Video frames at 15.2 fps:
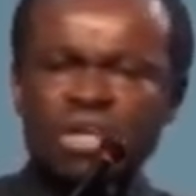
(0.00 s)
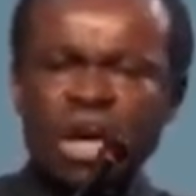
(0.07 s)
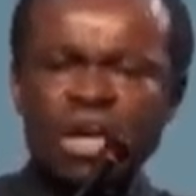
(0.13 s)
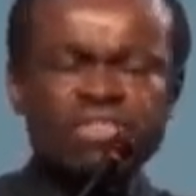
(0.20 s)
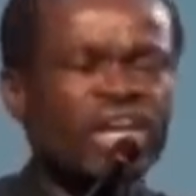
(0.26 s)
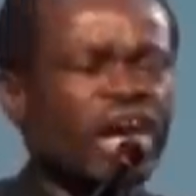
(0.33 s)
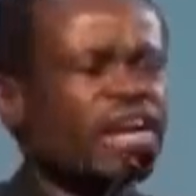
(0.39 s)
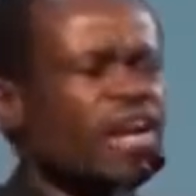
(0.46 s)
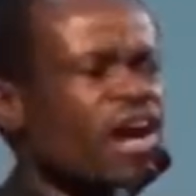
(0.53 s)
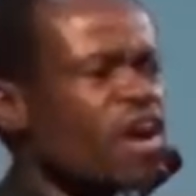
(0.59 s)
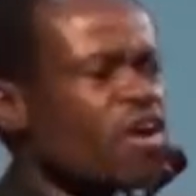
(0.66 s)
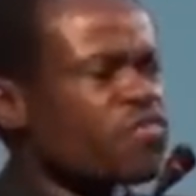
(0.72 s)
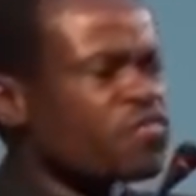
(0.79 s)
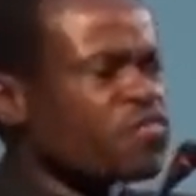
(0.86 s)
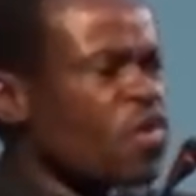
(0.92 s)
and there are
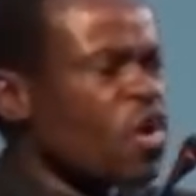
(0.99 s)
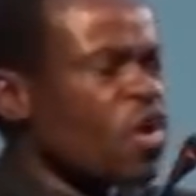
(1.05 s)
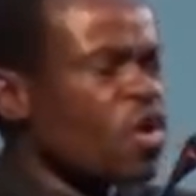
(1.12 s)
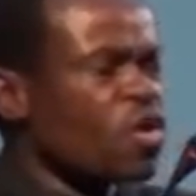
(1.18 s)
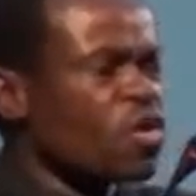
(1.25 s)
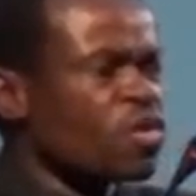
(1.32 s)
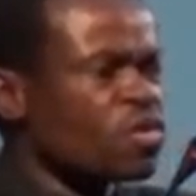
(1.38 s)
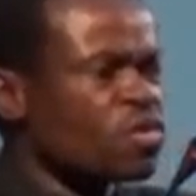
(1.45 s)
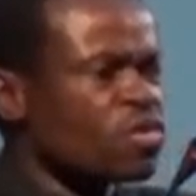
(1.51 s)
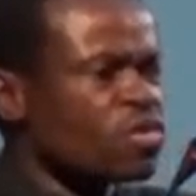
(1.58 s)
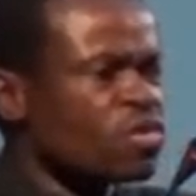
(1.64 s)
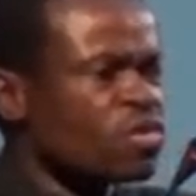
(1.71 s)
now 4.